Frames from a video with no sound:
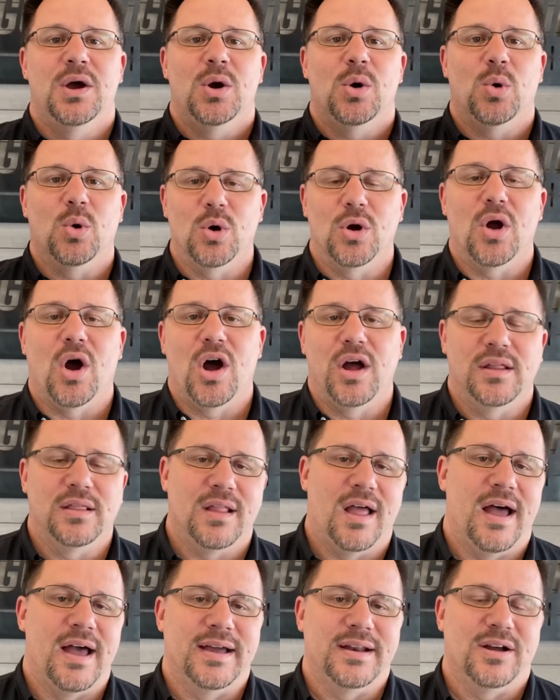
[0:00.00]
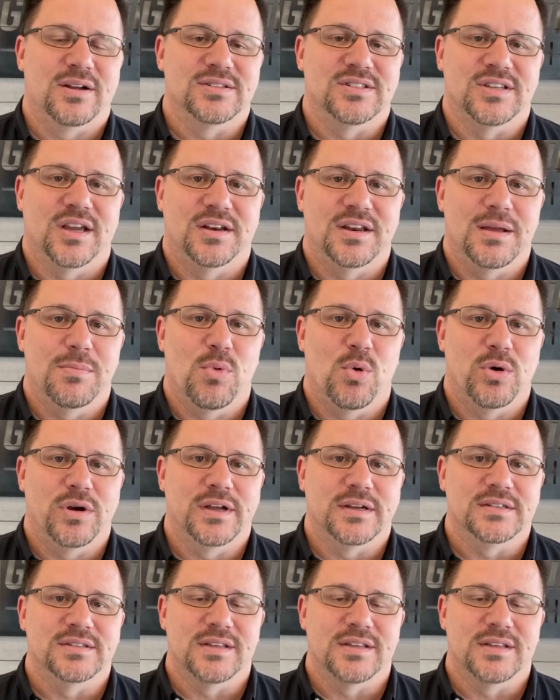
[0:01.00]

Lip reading: or online on Sunday mornings.